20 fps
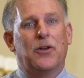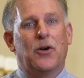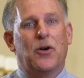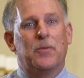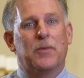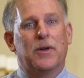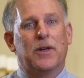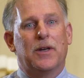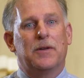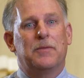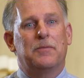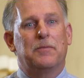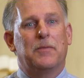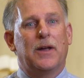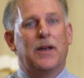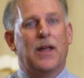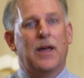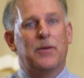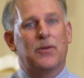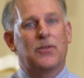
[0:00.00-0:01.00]
know me,
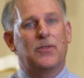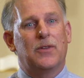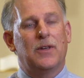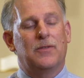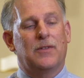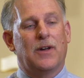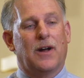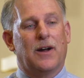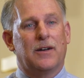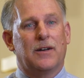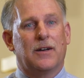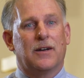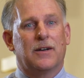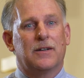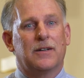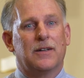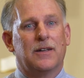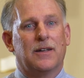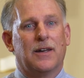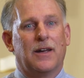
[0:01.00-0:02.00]
my name is Steve
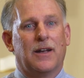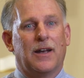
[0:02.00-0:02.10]
Gartner,